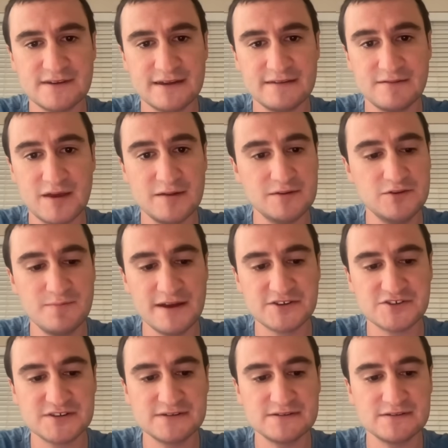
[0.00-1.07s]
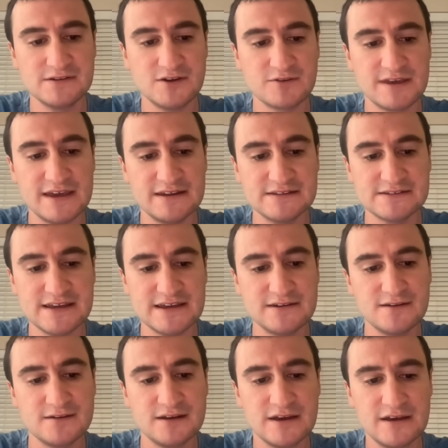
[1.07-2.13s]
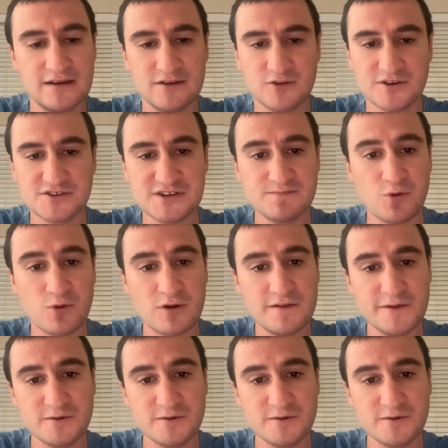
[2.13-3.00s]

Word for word: And and you mentioned you know Caden Dana Christian Moore.